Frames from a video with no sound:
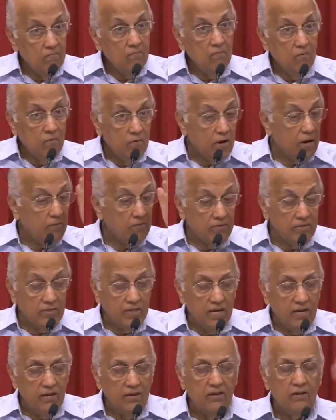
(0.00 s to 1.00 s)
What I'm
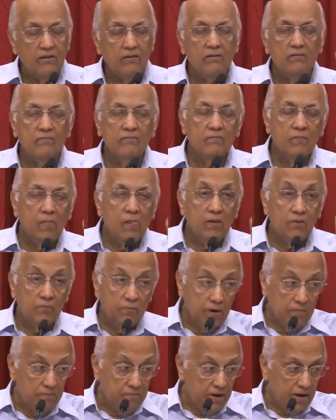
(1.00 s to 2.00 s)
saying here, it's
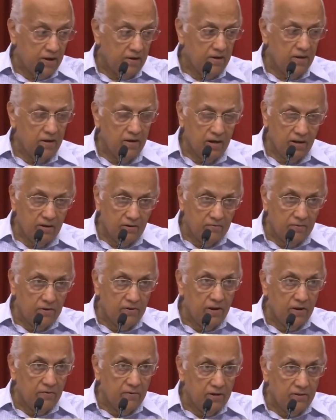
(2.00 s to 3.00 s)
one parallel line of the
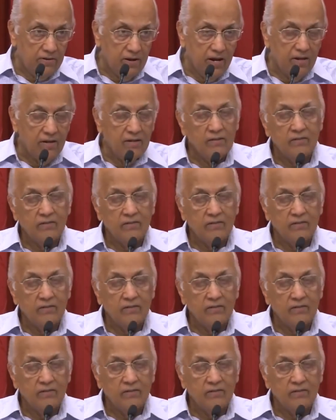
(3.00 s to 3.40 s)
railway track.